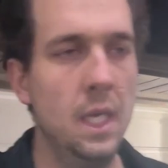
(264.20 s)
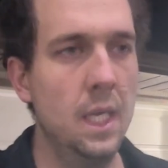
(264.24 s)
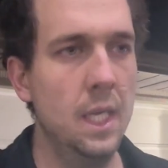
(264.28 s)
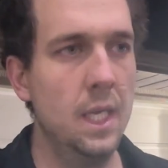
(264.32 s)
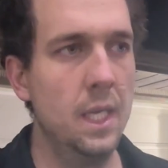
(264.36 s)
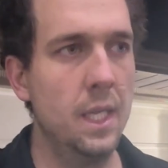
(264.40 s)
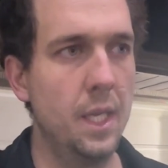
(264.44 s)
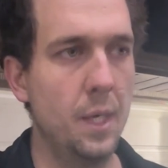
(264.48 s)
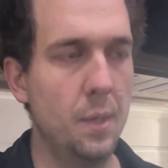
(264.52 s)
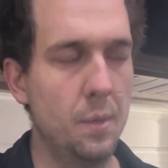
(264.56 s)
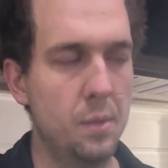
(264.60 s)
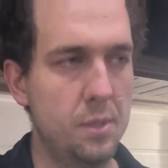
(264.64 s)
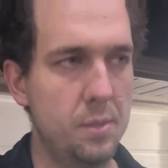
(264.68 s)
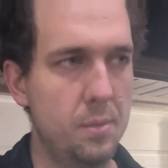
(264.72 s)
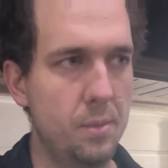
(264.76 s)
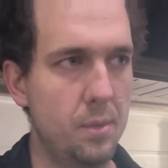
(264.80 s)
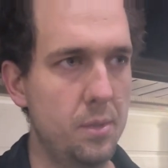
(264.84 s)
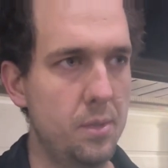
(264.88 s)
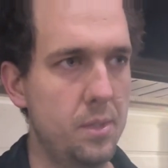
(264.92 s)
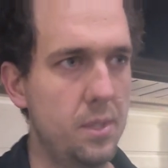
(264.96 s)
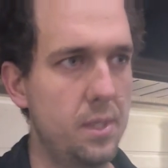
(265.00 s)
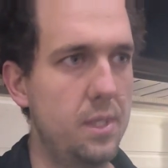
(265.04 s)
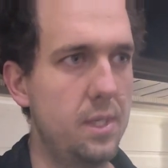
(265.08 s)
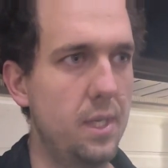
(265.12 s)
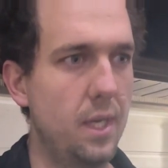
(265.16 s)
They were
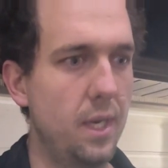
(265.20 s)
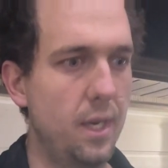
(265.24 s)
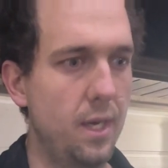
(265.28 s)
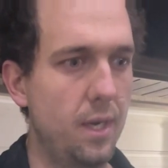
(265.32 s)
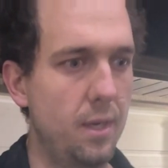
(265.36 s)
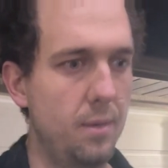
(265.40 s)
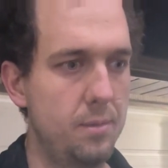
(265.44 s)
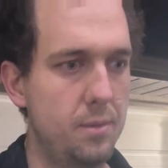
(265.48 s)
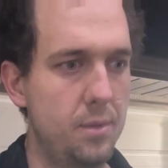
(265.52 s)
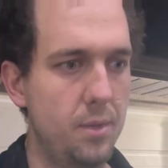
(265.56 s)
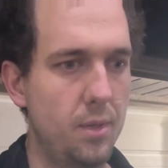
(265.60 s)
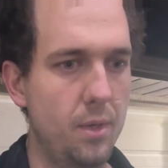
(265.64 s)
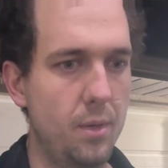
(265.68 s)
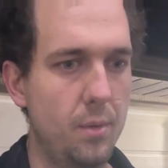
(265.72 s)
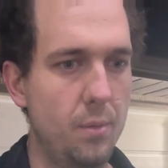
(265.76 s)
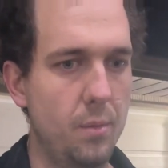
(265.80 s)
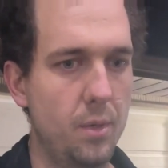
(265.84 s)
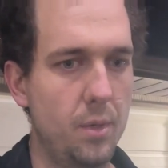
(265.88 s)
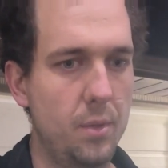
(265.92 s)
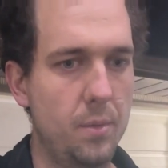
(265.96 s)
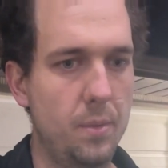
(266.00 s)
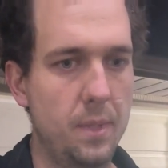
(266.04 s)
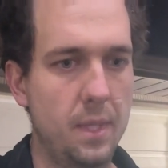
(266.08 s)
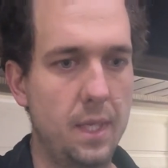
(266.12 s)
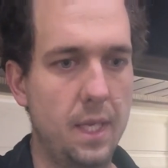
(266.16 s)
supposed to set it up so that it
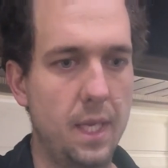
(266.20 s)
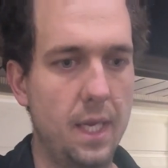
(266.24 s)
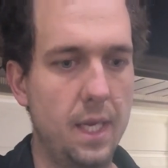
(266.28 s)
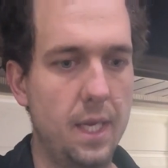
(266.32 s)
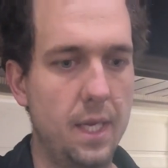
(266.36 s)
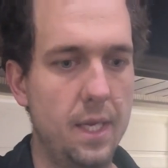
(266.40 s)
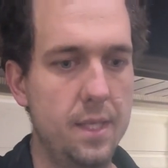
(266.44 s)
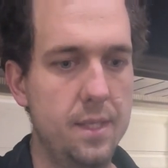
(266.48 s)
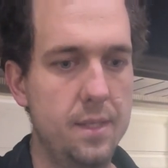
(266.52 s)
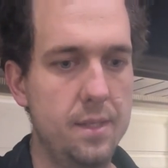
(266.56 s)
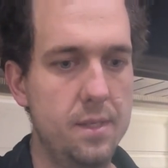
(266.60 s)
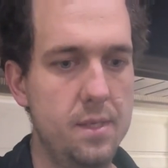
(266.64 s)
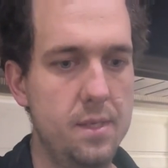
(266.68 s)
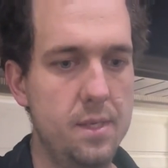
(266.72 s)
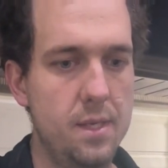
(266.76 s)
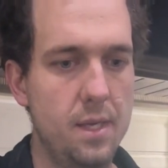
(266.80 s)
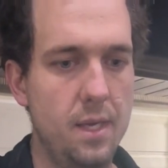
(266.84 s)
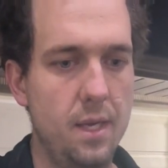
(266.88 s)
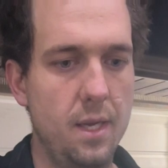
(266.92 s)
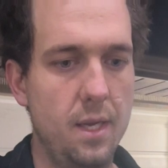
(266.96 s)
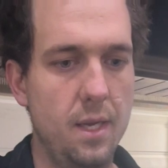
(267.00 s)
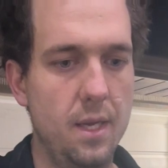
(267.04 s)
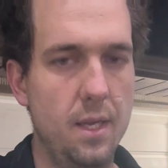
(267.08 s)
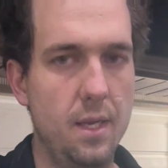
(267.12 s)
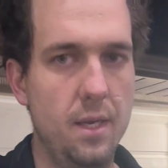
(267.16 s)
worked with cans,
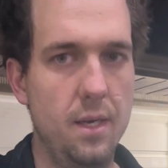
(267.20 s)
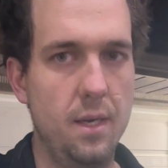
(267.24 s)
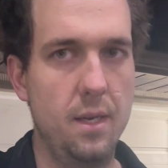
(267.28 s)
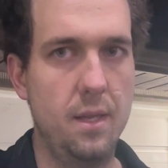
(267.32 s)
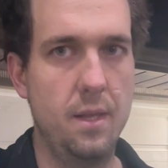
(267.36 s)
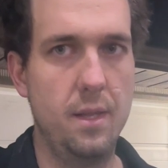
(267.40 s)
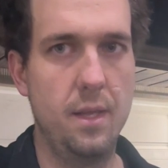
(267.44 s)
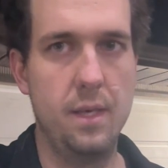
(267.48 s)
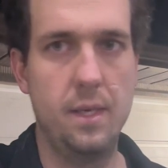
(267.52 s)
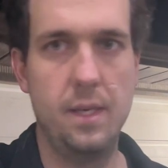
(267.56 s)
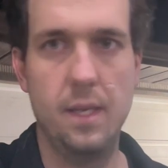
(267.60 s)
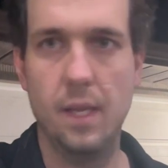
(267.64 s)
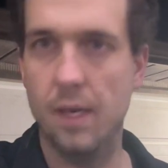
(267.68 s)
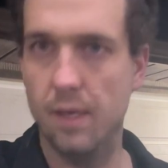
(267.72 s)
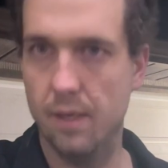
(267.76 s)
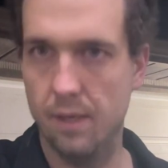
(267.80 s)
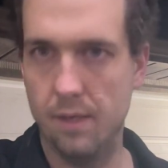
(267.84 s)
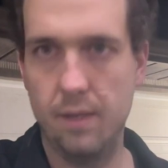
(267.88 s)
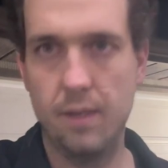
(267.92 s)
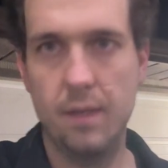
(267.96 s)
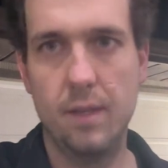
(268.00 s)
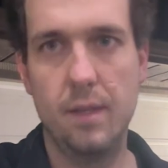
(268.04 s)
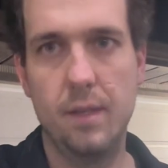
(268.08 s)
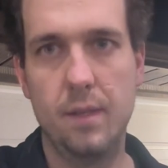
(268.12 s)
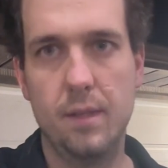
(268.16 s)
and they
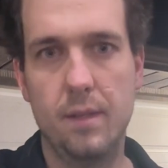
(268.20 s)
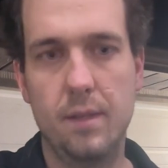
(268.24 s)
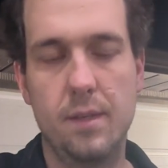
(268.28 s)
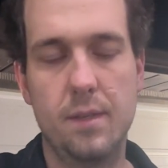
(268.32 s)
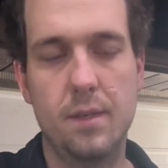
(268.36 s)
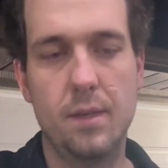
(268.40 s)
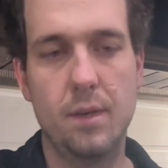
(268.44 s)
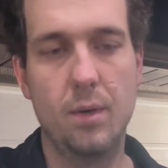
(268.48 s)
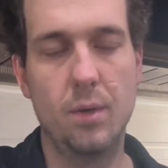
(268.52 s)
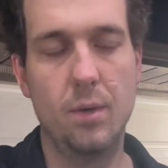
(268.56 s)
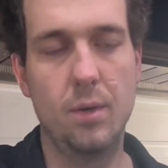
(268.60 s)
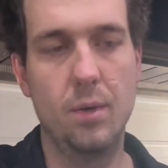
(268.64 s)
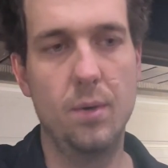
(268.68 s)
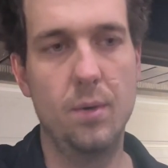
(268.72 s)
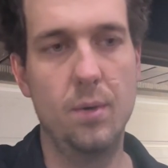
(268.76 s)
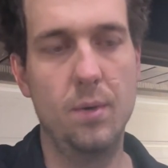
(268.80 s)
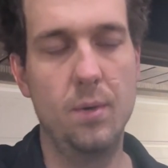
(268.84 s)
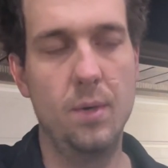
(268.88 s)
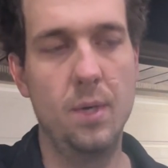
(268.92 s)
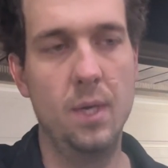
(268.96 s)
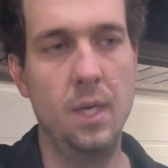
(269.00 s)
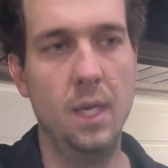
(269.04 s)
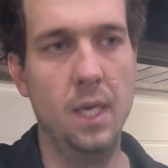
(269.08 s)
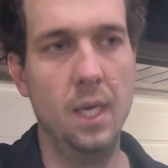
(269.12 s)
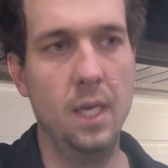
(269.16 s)
didn't.
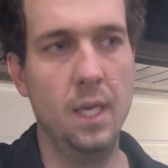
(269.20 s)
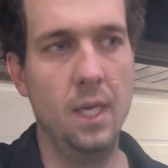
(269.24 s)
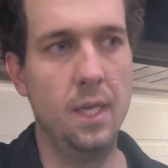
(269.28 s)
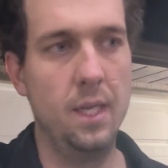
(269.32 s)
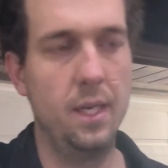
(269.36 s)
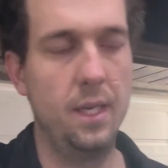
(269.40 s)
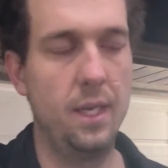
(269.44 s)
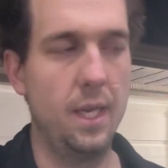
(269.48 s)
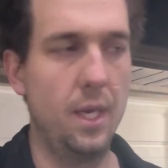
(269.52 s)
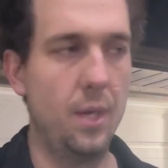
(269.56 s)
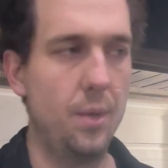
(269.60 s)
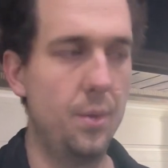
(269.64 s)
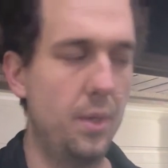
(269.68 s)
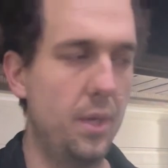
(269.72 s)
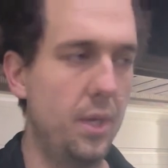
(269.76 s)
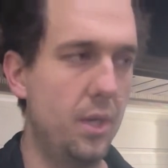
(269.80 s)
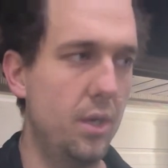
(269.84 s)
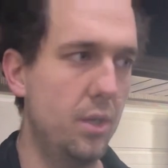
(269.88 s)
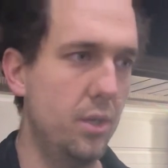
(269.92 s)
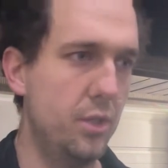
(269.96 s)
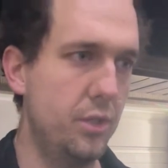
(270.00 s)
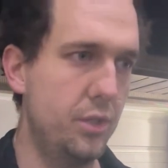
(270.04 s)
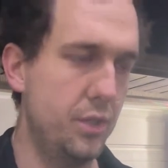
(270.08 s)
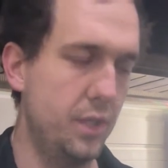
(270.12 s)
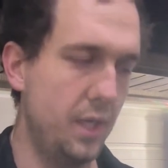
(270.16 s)
So now they
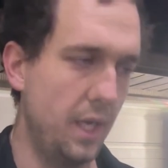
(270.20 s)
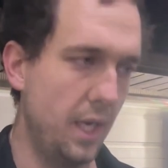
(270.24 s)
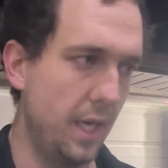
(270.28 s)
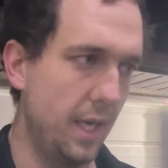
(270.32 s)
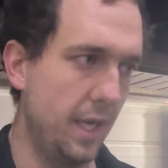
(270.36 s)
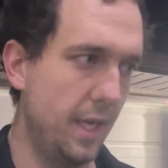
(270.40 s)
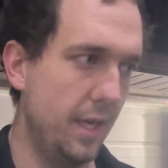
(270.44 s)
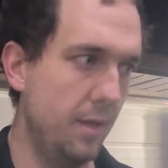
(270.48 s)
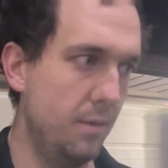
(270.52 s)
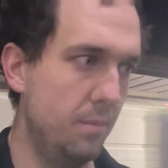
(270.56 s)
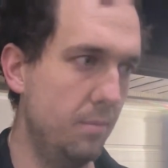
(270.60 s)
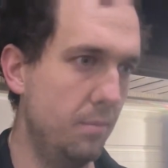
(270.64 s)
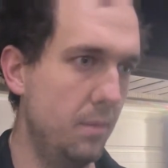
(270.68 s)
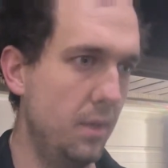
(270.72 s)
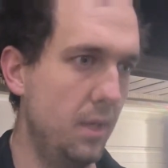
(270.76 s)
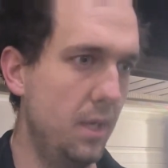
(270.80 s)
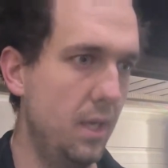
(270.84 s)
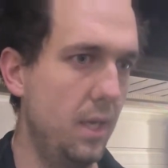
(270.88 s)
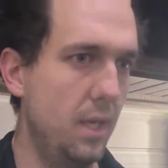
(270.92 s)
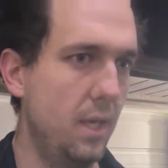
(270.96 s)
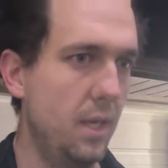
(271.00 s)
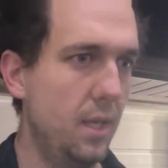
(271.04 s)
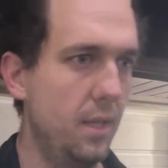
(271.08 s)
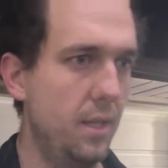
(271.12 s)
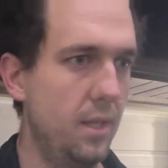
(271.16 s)
all jam
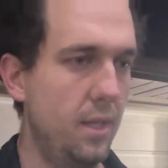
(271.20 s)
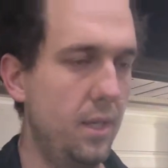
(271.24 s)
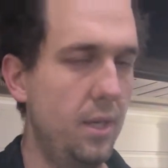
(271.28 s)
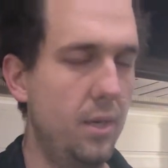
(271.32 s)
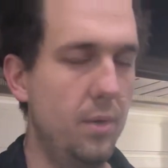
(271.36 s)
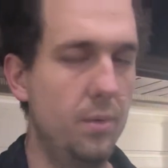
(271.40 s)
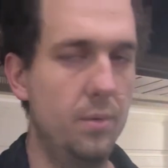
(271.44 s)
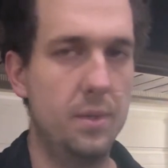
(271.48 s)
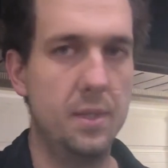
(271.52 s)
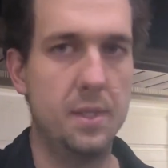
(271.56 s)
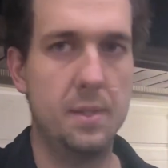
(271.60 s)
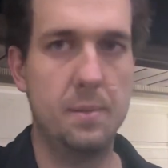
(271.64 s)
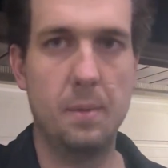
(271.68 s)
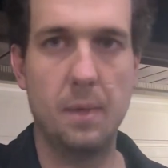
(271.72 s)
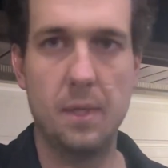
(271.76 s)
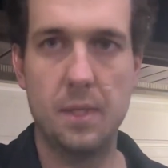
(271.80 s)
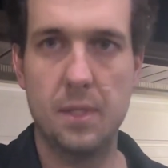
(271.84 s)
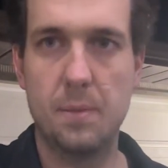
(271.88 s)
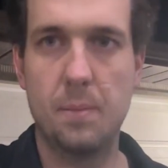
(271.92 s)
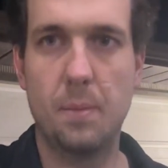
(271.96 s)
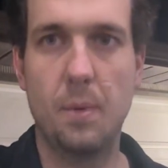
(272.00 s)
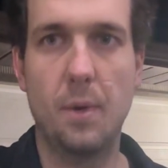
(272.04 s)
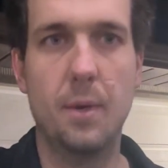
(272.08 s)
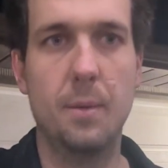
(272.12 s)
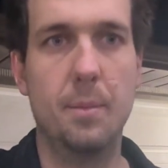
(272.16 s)
and they don't dispense
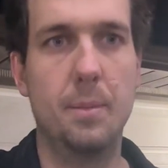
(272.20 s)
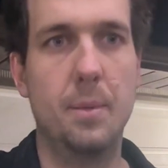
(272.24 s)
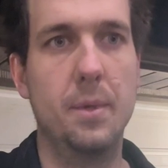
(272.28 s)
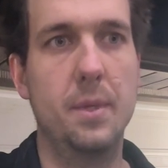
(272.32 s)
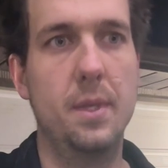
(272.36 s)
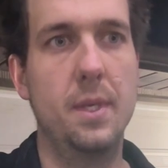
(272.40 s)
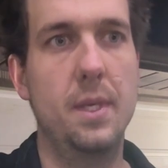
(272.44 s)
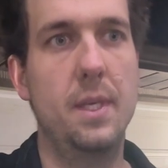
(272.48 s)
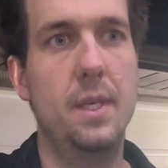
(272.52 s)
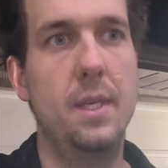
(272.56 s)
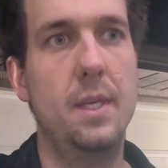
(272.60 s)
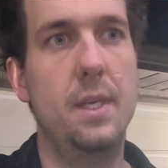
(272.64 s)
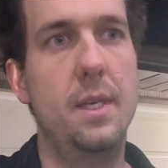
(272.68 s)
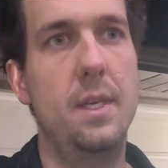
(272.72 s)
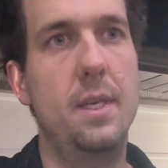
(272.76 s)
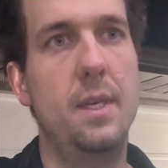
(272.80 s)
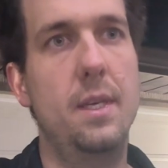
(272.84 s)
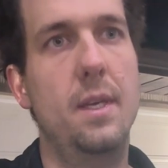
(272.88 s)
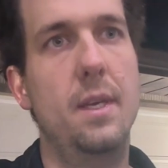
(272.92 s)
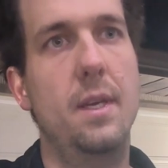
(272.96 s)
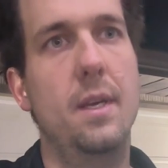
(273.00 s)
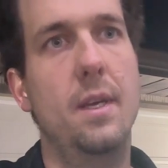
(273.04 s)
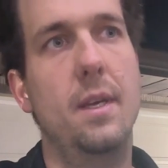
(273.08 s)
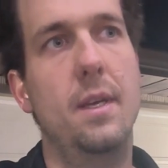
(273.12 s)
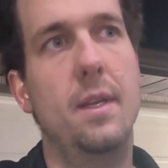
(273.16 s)
properly,
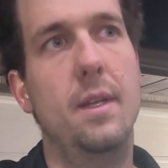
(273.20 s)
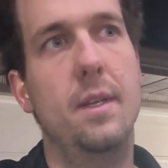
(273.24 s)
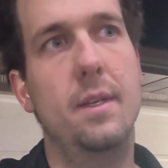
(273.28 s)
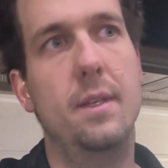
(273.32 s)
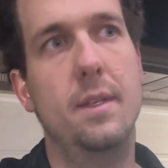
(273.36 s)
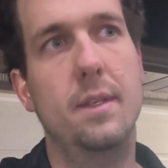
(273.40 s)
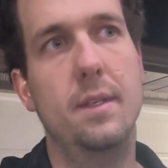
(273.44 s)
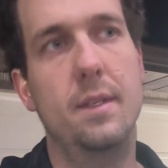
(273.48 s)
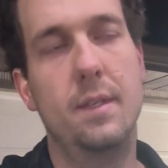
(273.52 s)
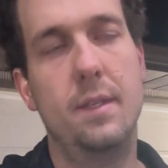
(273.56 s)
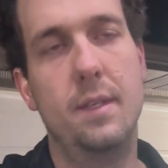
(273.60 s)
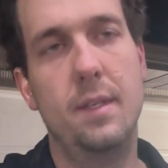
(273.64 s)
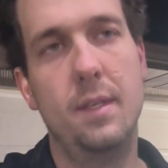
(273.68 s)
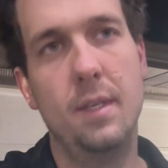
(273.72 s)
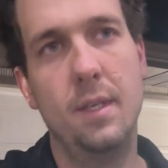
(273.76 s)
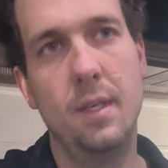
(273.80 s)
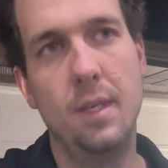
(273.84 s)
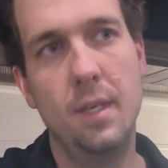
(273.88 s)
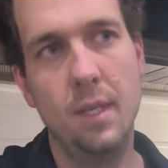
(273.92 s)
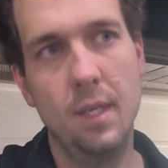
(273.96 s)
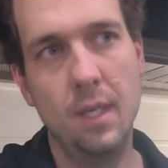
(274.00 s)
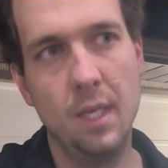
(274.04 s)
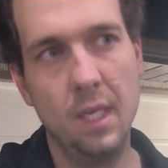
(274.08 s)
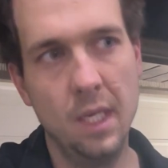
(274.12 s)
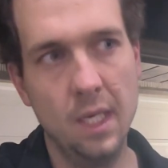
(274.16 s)
and
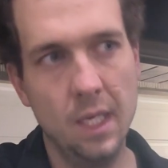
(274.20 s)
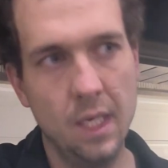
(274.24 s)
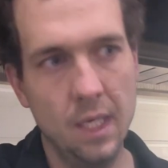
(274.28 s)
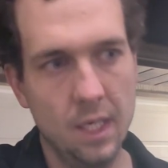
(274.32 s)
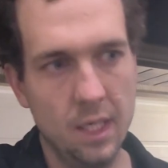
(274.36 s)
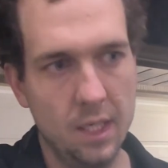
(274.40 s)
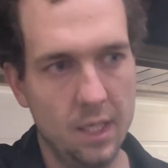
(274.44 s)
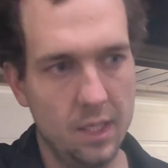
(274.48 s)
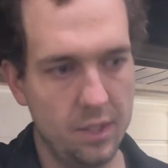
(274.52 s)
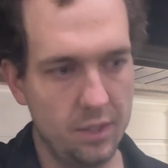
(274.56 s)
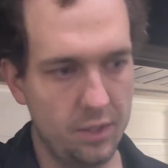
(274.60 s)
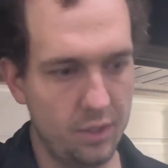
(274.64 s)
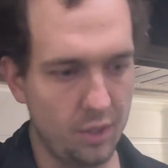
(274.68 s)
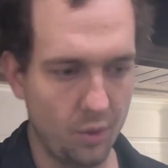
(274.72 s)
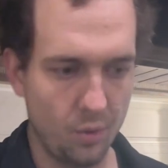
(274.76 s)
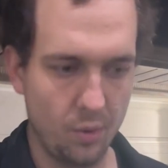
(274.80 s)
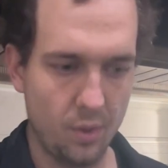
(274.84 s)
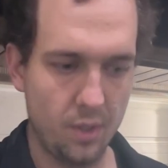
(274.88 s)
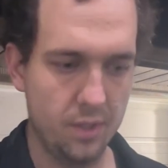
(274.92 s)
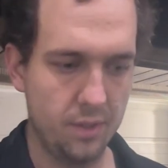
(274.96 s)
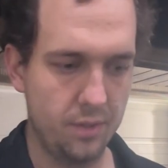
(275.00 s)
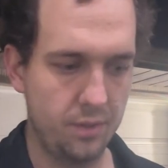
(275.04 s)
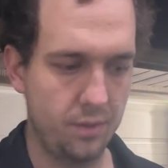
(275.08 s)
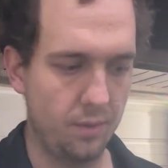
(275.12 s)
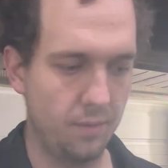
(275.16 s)
so on
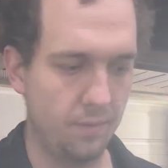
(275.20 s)
and so